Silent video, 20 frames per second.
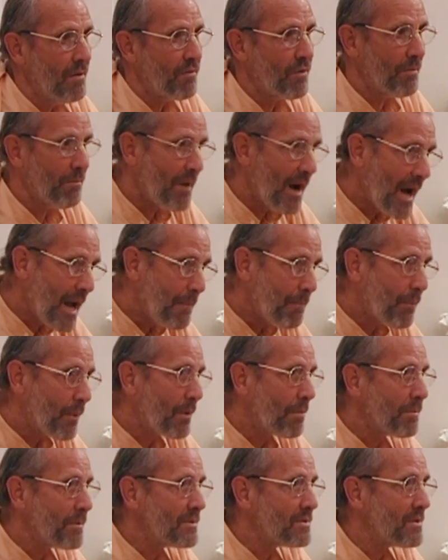For my
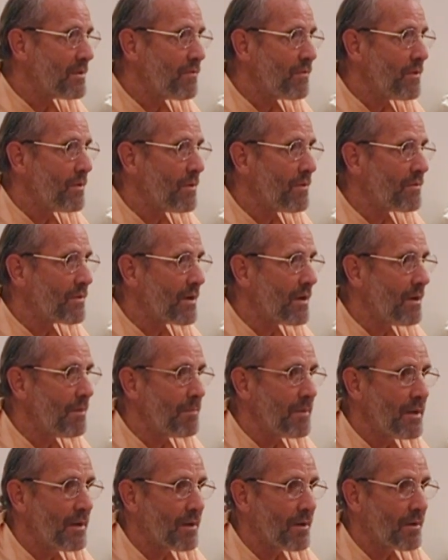purpose, if you have
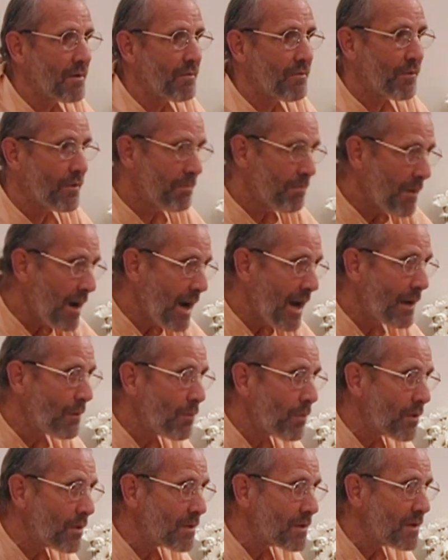come here, for my
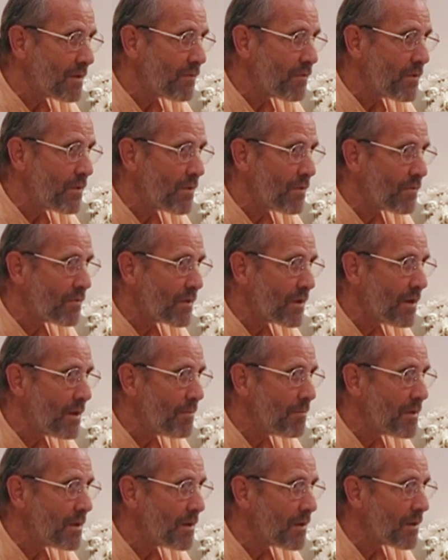work, if you have
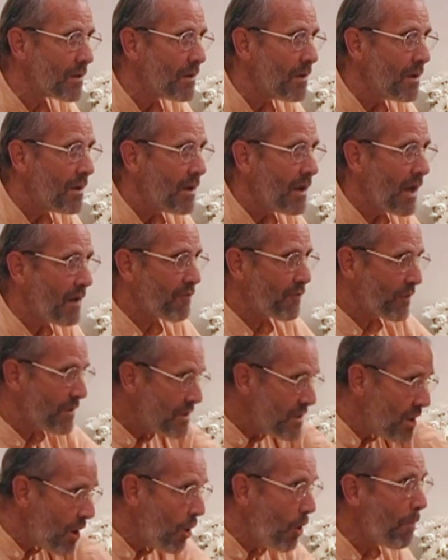come here, and for
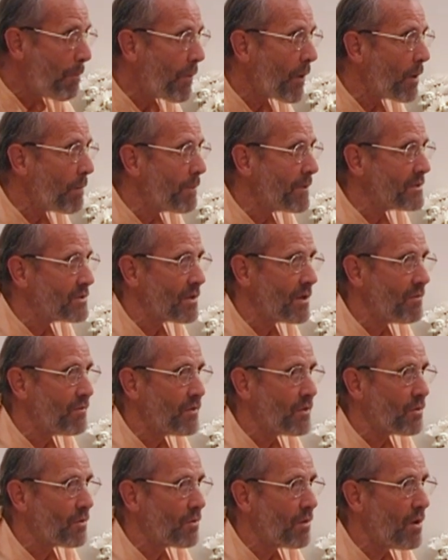no purpose
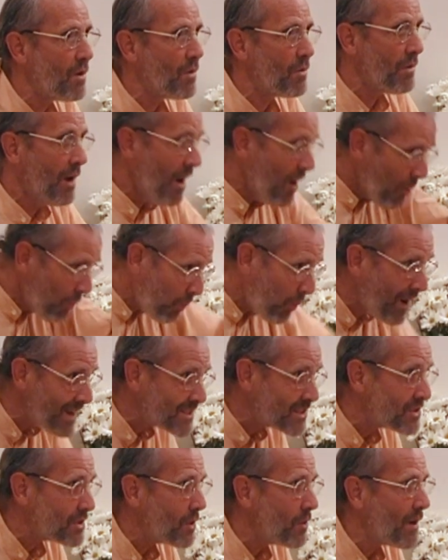of your own
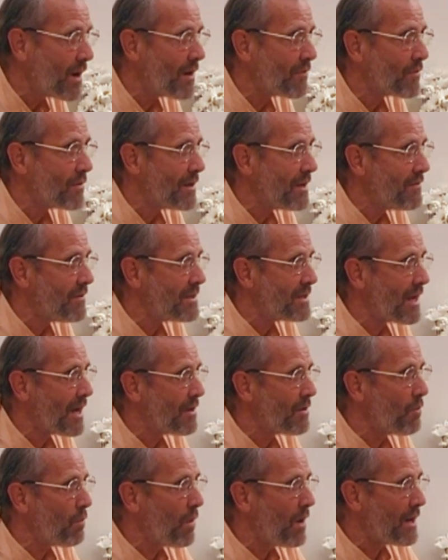whatsoever, even
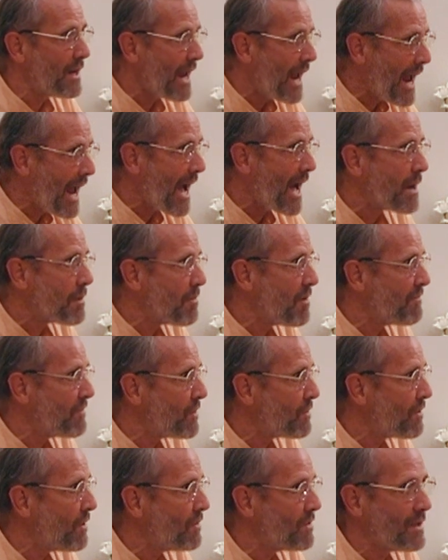down to one atom of
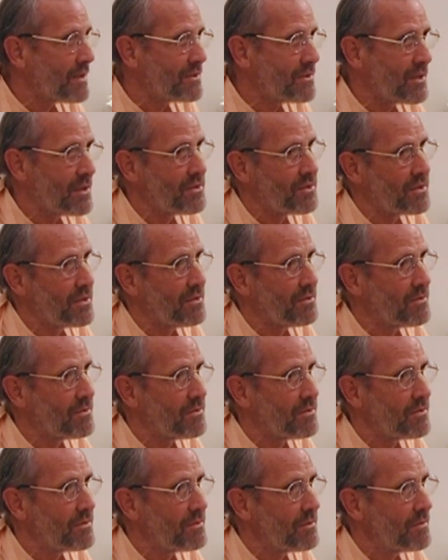your own existence,